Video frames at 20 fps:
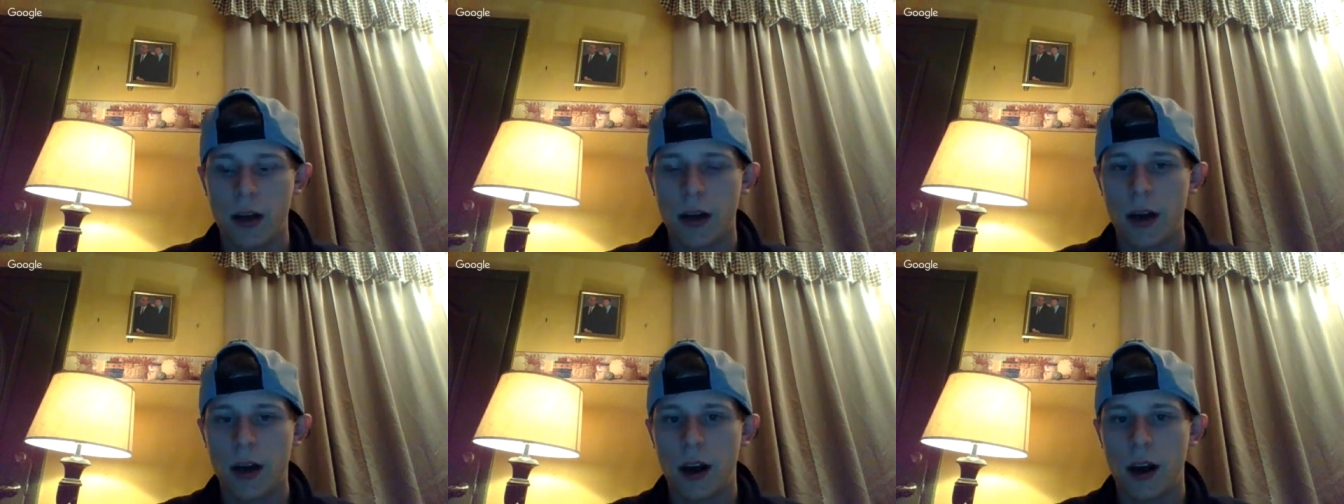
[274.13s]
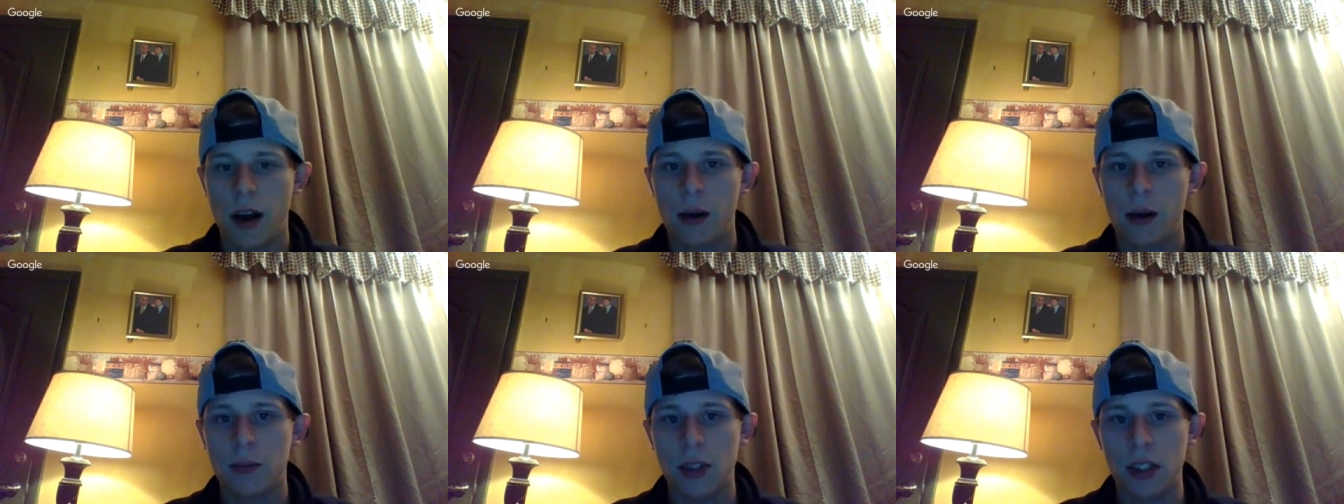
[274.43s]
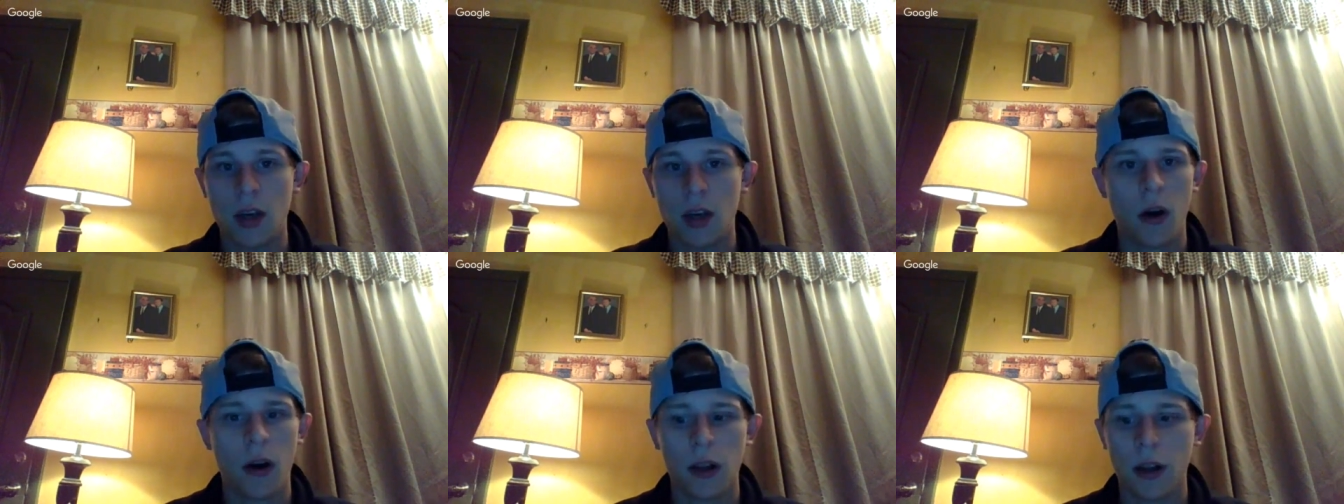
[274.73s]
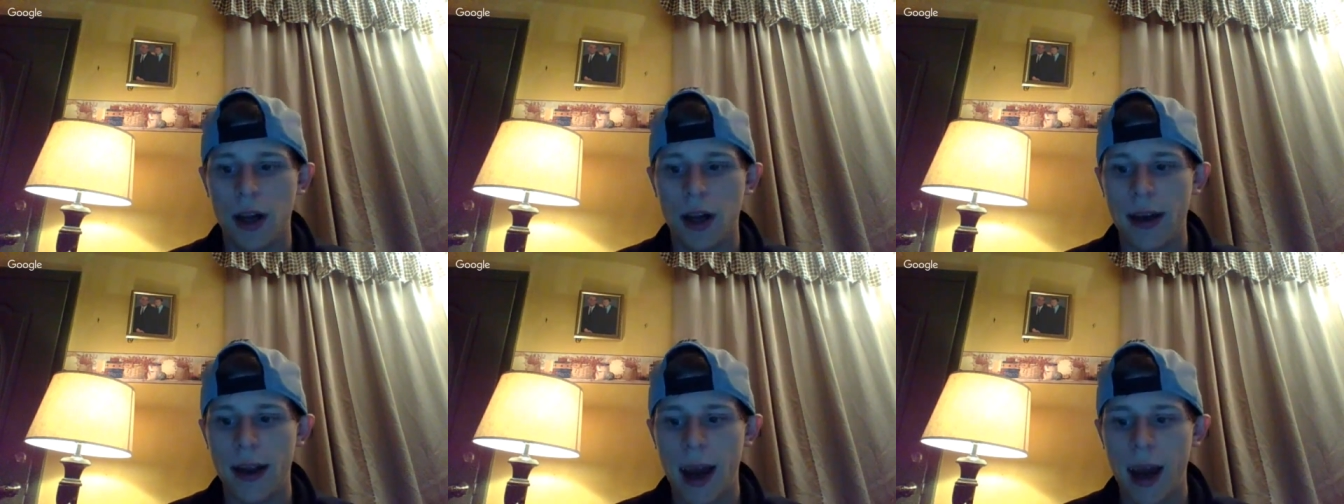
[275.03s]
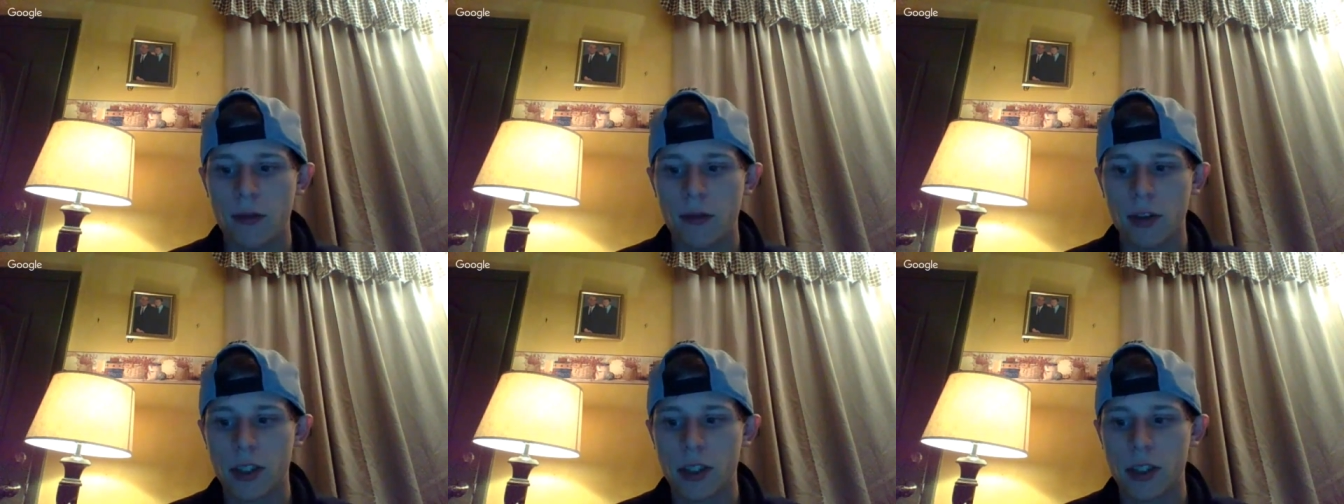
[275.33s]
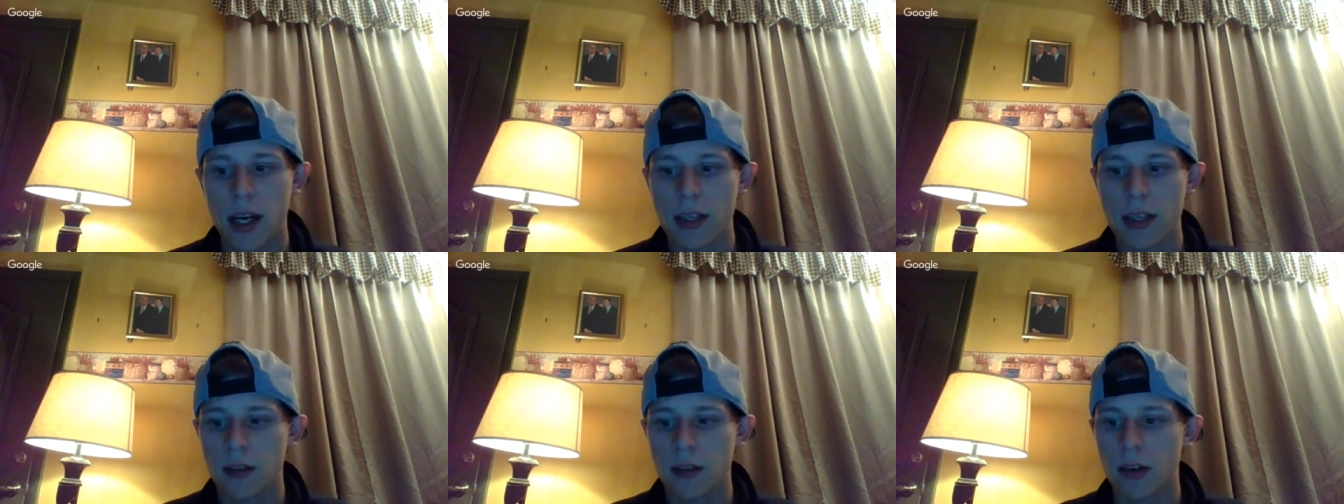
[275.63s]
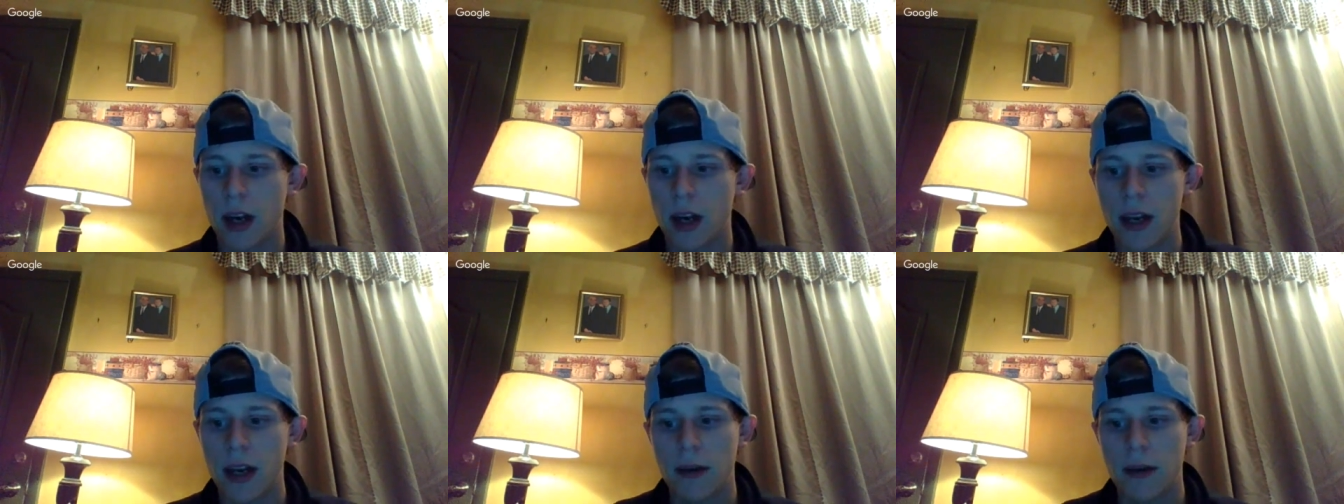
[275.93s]
the online advertising,
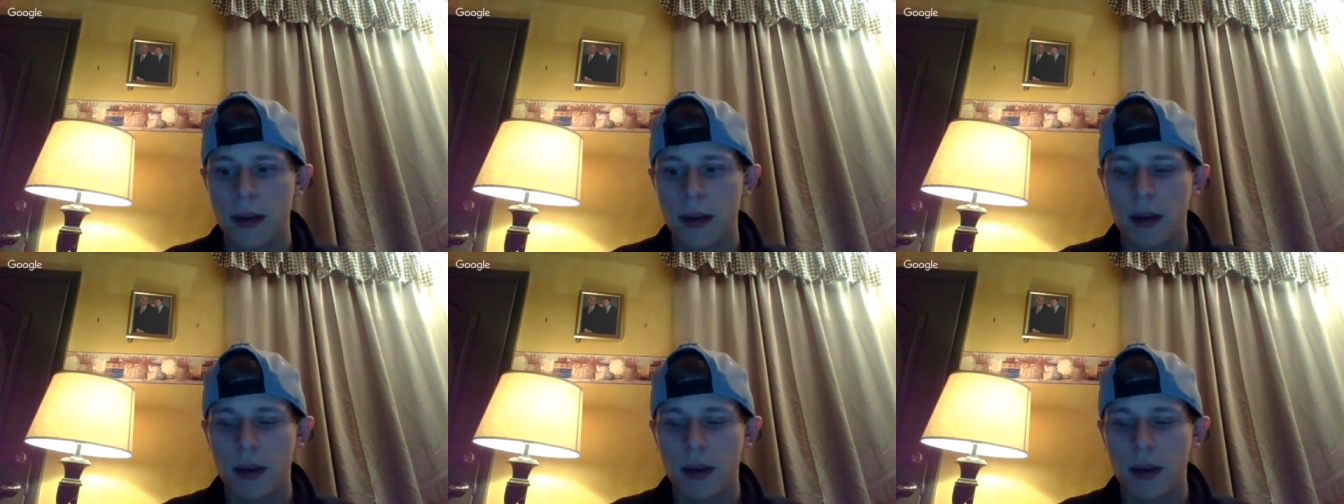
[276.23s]
right?